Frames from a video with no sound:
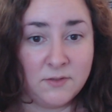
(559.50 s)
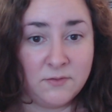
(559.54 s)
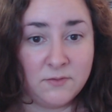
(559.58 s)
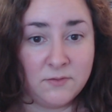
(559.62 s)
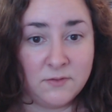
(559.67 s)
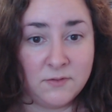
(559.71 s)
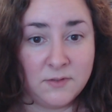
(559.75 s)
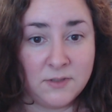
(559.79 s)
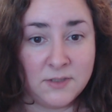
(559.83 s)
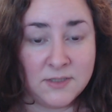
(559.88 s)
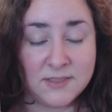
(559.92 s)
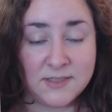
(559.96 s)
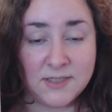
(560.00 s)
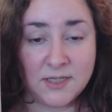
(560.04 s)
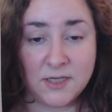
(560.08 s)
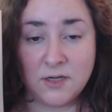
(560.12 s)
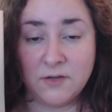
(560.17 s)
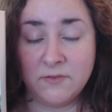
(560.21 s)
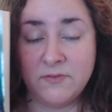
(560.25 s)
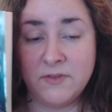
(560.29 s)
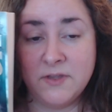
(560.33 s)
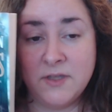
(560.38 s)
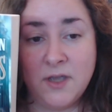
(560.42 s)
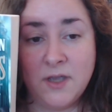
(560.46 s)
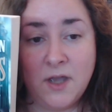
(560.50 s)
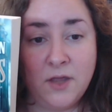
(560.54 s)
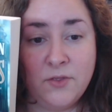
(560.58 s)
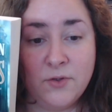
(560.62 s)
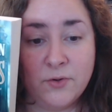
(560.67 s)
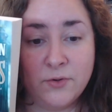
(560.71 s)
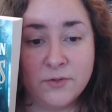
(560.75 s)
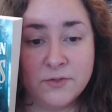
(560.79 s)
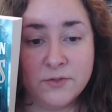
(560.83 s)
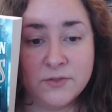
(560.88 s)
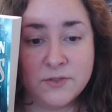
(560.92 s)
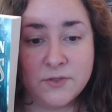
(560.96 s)
instead of the
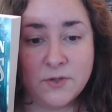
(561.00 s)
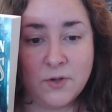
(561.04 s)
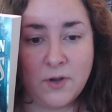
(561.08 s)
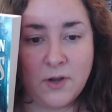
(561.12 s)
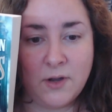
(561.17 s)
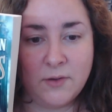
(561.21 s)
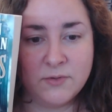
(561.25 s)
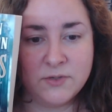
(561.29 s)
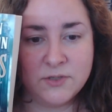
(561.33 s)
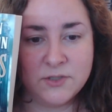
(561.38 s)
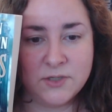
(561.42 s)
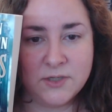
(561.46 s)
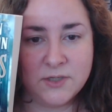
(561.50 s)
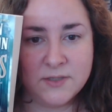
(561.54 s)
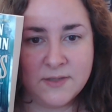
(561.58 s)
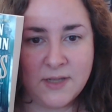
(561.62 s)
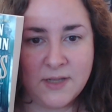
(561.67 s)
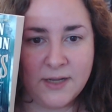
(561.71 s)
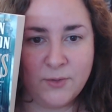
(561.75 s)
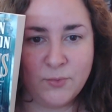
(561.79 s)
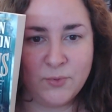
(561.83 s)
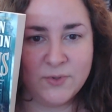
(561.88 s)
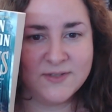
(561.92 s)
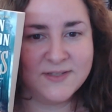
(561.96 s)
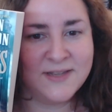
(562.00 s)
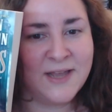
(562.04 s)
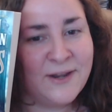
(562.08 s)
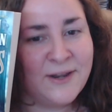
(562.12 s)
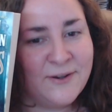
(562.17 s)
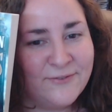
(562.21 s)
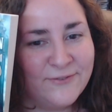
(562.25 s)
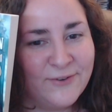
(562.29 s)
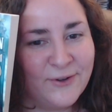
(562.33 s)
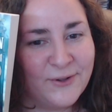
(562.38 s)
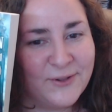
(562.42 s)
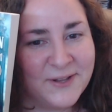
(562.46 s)
other, so I was just like
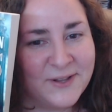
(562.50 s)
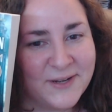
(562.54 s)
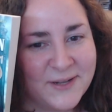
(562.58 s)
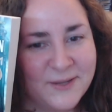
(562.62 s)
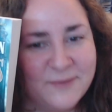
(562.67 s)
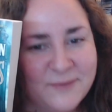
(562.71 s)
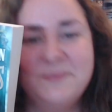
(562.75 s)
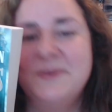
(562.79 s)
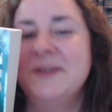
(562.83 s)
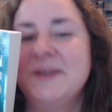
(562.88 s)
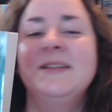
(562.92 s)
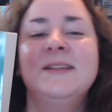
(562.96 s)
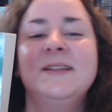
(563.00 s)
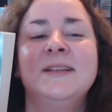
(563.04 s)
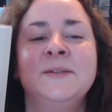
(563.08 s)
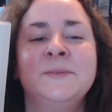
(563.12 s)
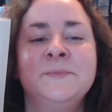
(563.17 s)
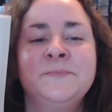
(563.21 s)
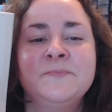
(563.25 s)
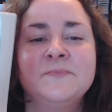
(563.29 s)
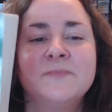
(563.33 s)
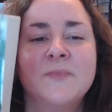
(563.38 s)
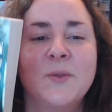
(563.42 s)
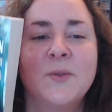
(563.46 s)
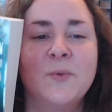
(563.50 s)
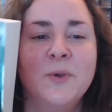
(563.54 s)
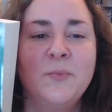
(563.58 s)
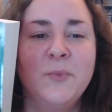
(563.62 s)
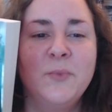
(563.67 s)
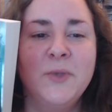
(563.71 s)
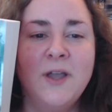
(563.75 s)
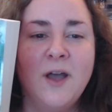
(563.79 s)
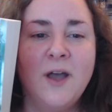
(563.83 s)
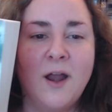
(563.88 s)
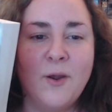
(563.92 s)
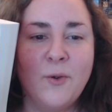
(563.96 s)
resentful a little bit when we
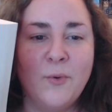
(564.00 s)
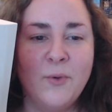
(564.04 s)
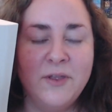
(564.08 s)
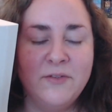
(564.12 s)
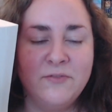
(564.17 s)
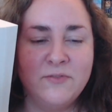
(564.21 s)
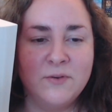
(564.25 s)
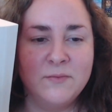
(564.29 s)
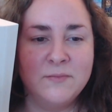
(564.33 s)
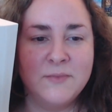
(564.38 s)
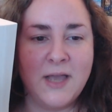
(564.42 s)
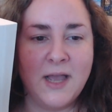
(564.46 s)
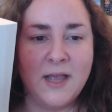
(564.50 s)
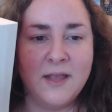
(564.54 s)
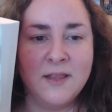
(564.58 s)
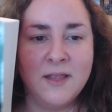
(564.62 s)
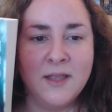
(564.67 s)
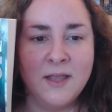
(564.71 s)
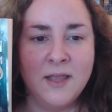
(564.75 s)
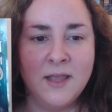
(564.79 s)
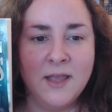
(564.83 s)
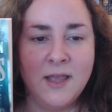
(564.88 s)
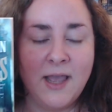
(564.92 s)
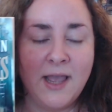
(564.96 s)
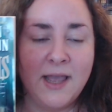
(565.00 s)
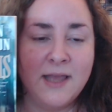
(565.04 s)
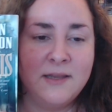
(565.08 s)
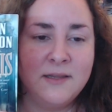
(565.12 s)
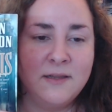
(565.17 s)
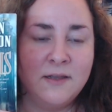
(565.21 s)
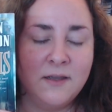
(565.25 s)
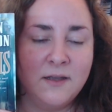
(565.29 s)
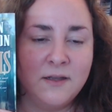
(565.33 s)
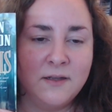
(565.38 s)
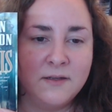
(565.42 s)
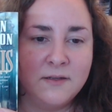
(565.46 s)
got away from that. And
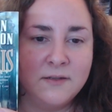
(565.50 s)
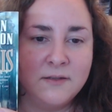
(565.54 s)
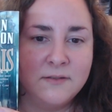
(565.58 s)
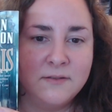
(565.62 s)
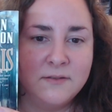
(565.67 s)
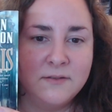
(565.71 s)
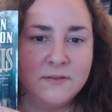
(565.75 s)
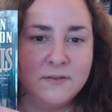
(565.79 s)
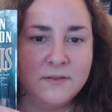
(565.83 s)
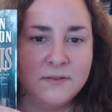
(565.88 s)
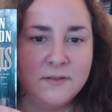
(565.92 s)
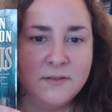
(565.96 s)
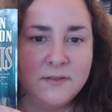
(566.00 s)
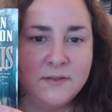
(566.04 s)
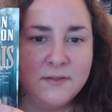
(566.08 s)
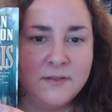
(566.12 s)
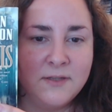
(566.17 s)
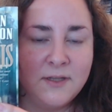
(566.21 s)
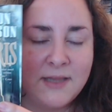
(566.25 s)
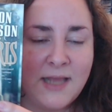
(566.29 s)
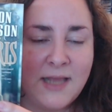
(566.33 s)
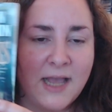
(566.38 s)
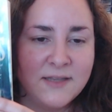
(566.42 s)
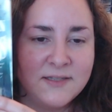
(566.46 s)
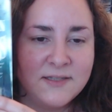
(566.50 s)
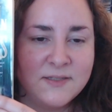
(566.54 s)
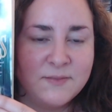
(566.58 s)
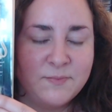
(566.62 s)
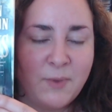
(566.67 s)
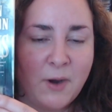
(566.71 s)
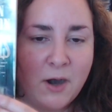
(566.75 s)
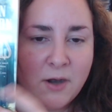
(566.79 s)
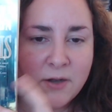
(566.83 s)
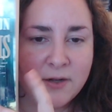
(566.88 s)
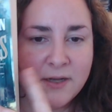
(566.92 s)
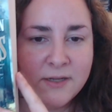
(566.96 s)
the last
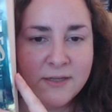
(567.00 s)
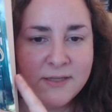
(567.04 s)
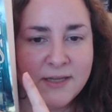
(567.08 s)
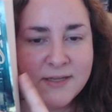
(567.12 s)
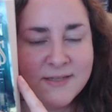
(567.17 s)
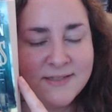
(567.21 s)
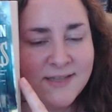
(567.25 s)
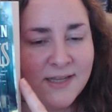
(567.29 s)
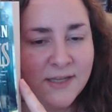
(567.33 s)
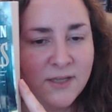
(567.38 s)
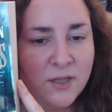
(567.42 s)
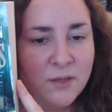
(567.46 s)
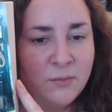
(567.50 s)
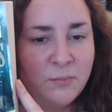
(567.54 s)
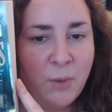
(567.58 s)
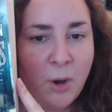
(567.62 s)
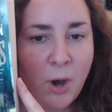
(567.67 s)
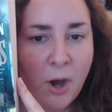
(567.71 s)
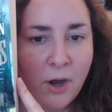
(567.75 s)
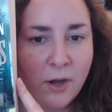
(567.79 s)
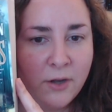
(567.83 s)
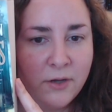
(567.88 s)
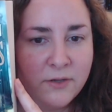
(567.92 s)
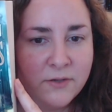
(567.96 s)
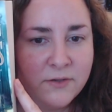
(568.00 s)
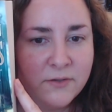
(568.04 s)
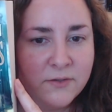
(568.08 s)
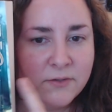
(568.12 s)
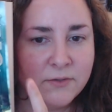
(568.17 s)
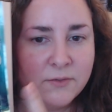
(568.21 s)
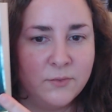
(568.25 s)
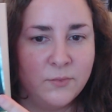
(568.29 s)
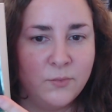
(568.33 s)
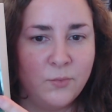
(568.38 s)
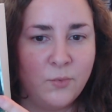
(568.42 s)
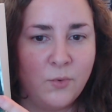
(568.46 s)
part, like the second part,
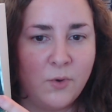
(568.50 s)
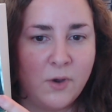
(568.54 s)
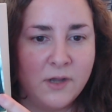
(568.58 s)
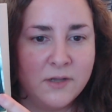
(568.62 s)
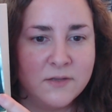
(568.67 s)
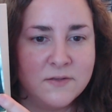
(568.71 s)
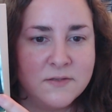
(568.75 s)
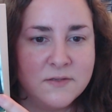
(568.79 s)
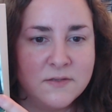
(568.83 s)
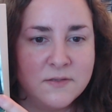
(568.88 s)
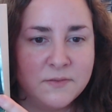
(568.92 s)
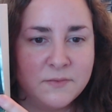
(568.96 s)
was